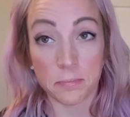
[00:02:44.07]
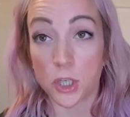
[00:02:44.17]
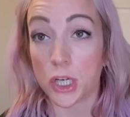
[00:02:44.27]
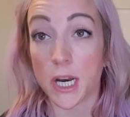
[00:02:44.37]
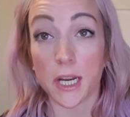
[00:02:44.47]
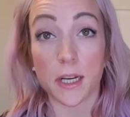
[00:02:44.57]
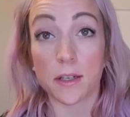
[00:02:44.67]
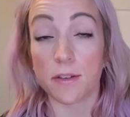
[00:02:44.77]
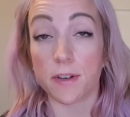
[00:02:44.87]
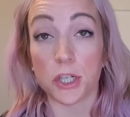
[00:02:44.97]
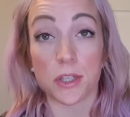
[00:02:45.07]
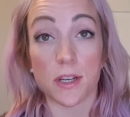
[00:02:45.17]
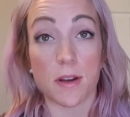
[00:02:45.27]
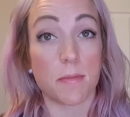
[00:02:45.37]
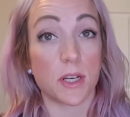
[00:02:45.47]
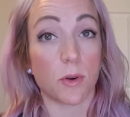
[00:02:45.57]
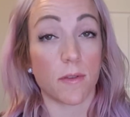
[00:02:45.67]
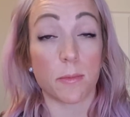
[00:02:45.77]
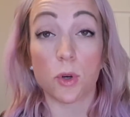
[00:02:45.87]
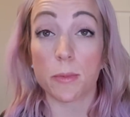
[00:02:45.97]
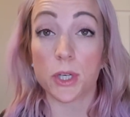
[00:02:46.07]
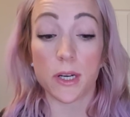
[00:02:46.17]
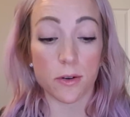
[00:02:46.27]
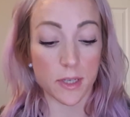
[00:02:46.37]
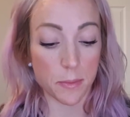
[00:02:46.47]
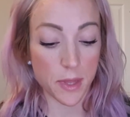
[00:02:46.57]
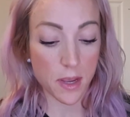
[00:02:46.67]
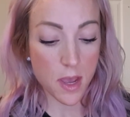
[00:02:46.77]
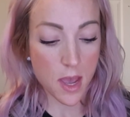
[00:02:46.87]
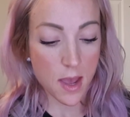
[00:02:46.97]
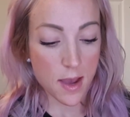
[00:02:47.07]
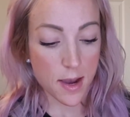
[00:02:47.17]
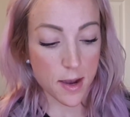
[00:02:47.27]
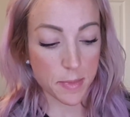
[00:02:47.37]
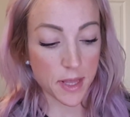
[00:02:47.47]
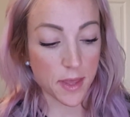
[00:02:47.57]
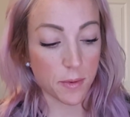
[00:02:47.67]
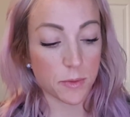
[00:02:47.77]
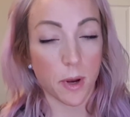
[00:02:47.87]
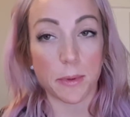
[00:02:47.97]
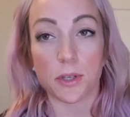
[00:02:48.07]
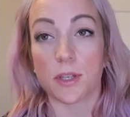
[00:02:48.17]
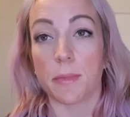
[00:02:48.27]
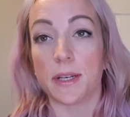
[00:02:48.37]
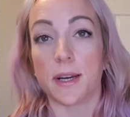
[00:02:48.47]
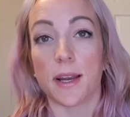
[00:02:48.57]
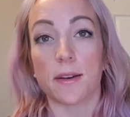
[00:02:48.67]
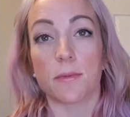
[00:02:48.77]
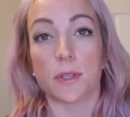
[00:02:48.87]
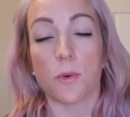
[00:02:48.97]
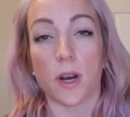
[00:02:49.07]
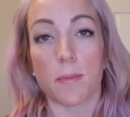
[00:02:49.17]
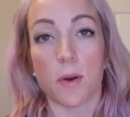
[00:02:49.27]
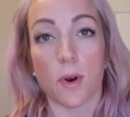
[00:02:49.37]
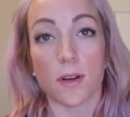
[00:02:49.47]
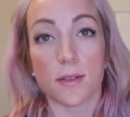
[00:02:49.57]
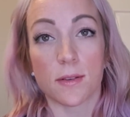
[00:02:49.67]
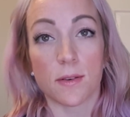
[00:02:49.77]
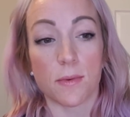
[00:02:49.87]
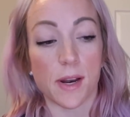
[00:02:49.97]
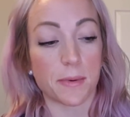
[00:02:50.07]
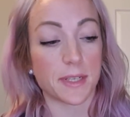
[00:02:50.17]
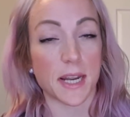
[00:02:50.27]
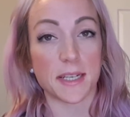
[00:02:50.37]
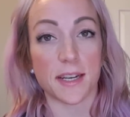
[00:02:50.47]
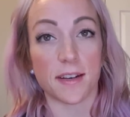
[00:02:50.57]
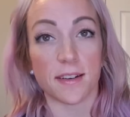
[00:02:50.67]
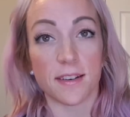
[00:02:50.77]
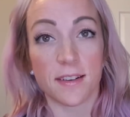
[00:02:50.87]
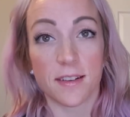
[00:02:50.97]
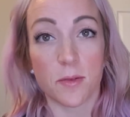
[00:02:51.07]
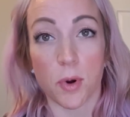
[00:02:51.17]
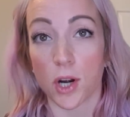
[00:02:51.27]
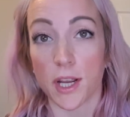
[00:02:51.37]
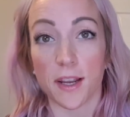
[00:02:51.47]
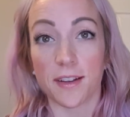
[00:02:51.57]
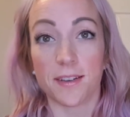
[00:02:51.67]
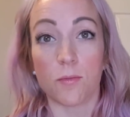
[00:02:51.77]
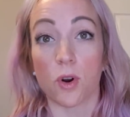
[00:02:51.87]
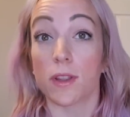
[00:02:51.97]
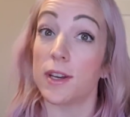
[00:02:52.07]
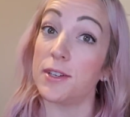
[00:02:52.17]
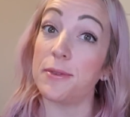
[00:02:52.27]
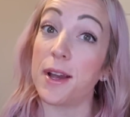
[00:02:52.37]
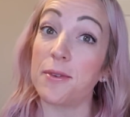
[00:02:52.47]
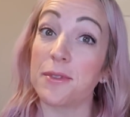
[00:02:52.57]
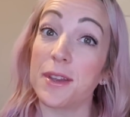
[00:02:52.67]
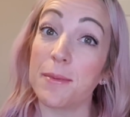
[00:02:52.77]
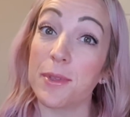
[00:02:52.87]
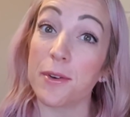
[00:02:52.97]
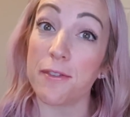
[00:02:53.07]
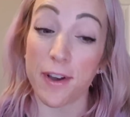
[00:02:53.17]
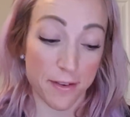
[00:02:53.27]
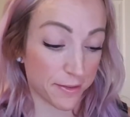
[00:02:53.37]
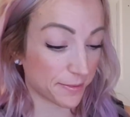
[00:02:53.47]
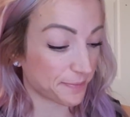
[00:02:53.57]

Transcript: genetic deficiency in B12 absorption or something. But I think it was probably just that my diet was quite a bit worse when I was 19 and partying more than I do now that I'm 35.